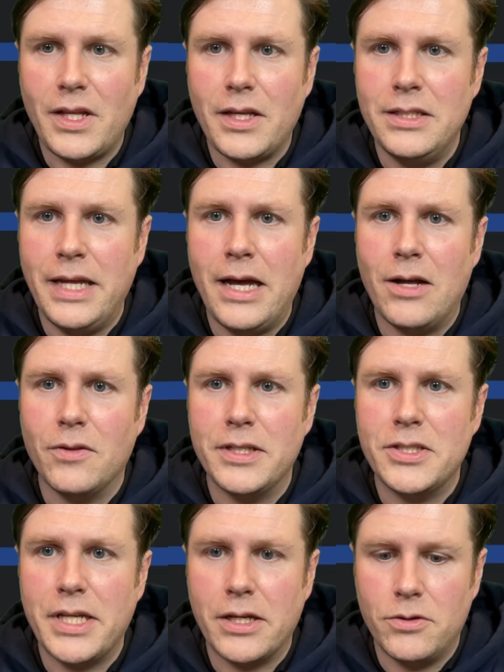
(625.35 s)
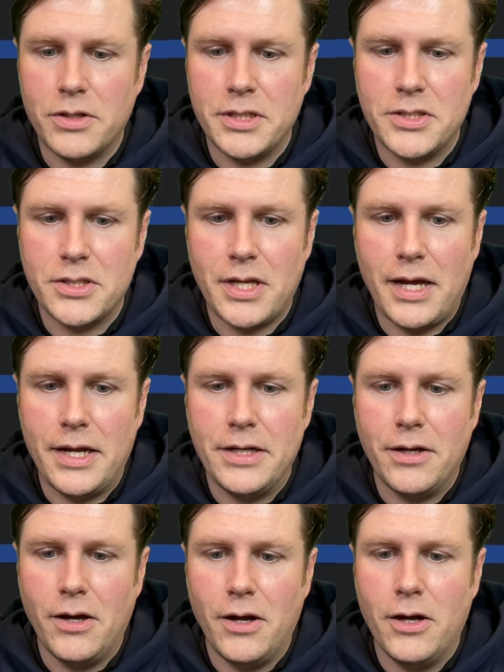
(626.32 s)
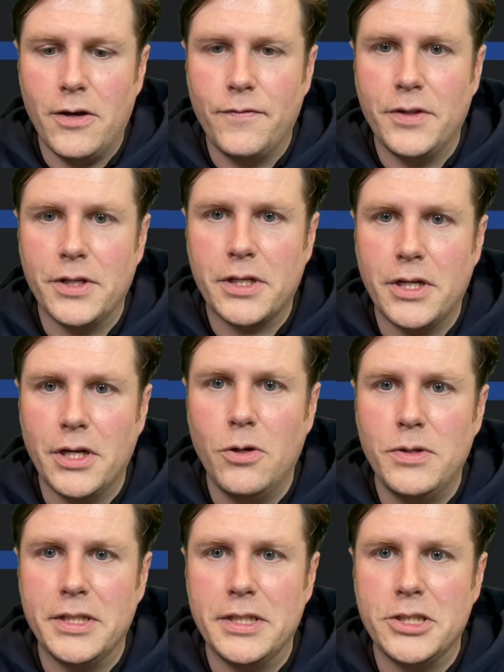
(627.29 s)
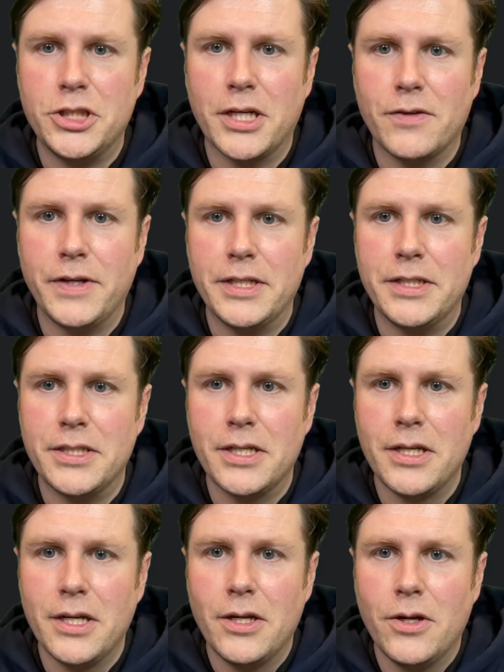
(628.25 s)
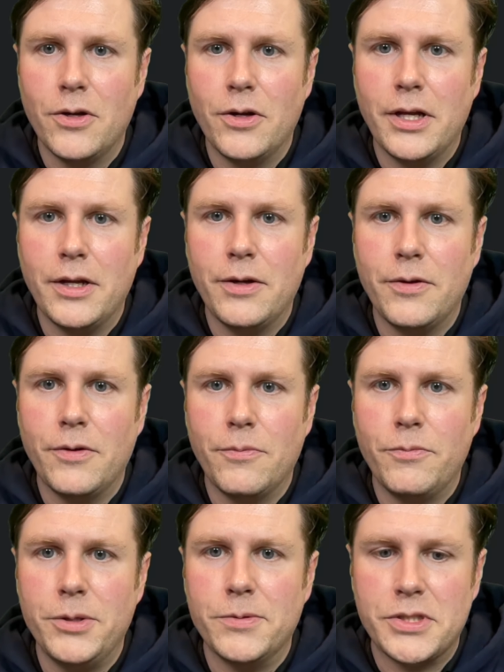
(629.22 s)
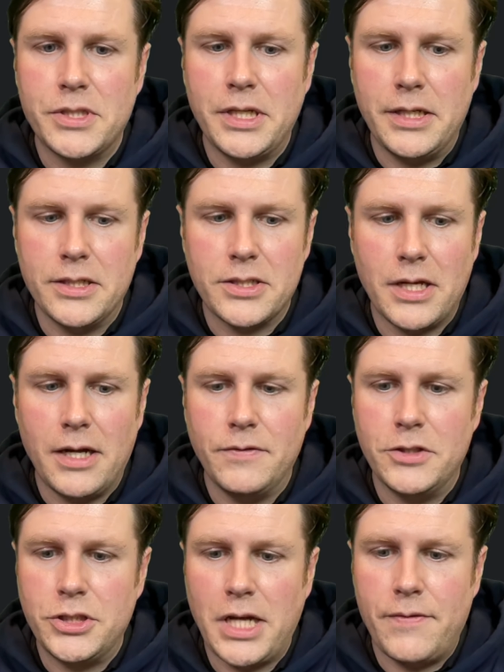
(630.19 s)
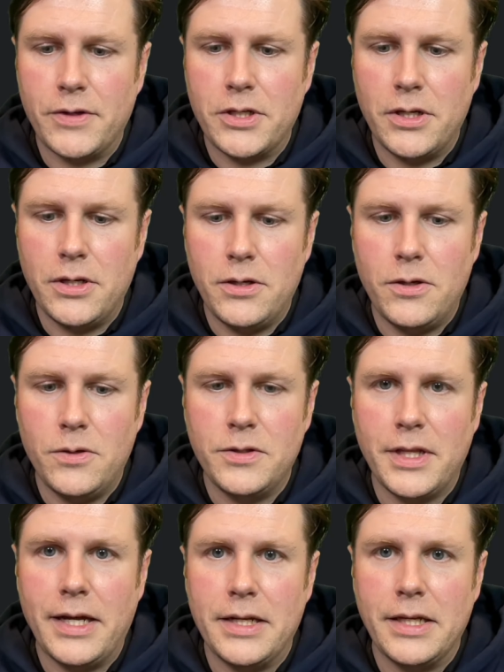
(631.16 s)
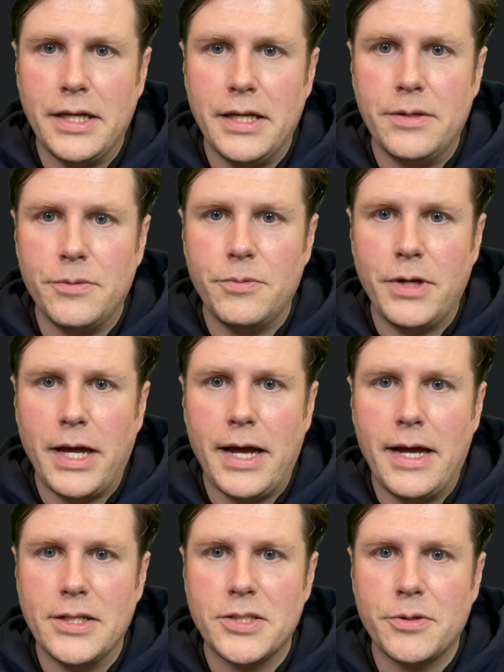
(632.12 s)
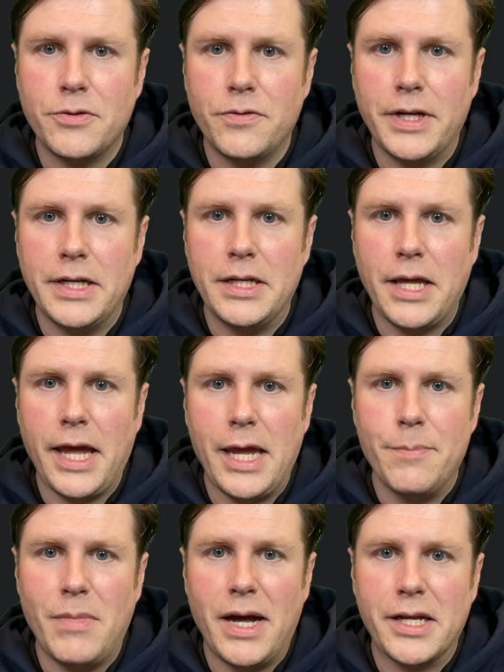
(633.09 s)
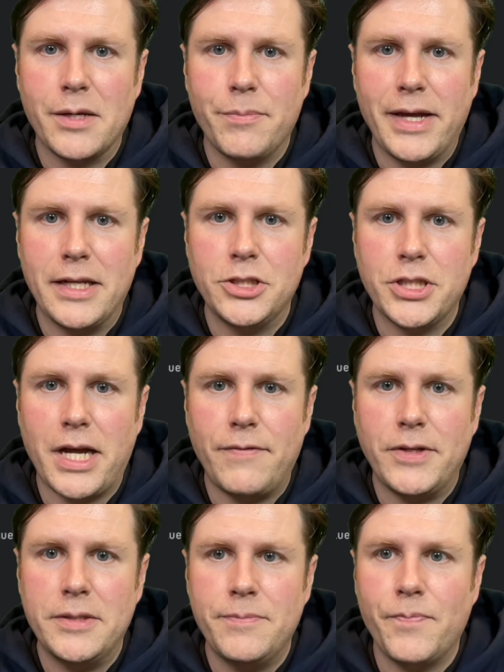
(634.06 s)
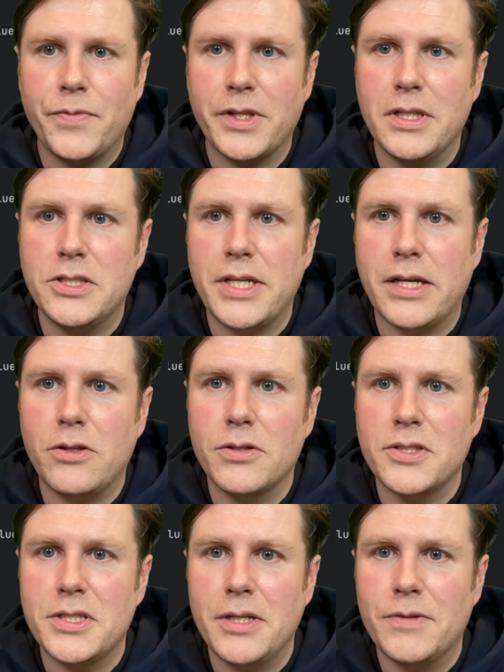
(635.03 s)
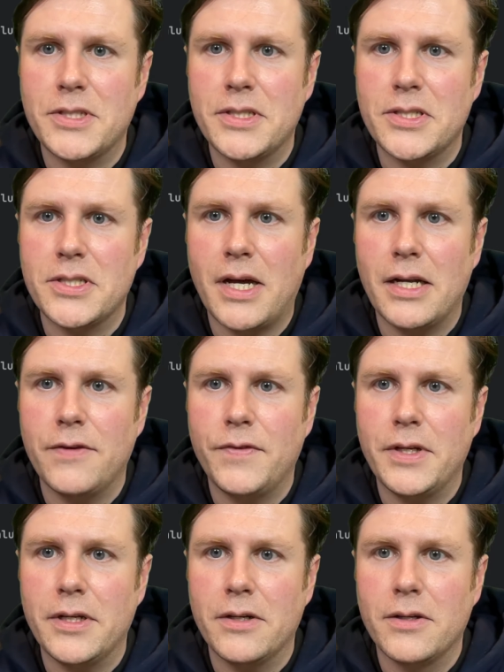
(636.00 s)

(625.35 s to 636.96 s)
Now let's take a look inside of the code that it generated. We will see inside the Java code that it has created a my command Java. Let's take a look and see what's inside of here.